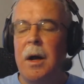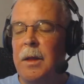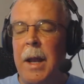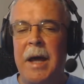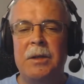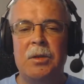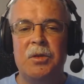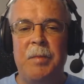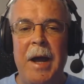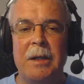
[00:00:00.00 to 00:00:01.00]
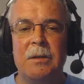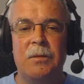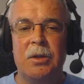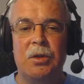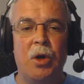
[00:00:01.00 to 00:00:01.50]
The Nationals' bats have
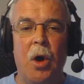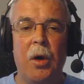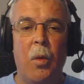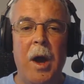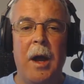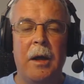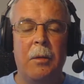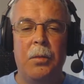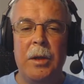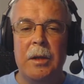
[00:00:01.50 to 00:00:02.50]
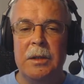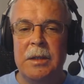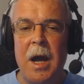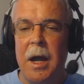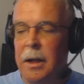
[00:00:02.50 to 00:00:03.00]
just gone away, completely
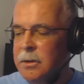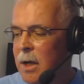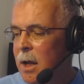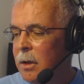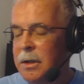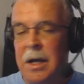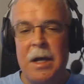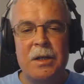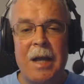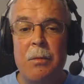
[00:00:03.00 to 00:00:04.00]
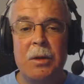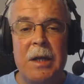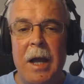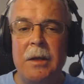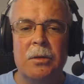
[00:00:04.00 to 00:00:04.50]
silent. Same with
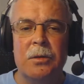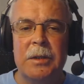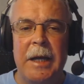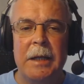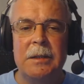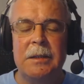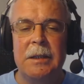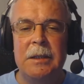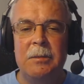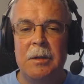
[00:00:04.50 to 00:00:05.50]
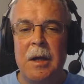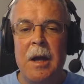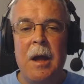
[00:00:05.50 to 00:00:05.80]
the Angels. And Kansas City's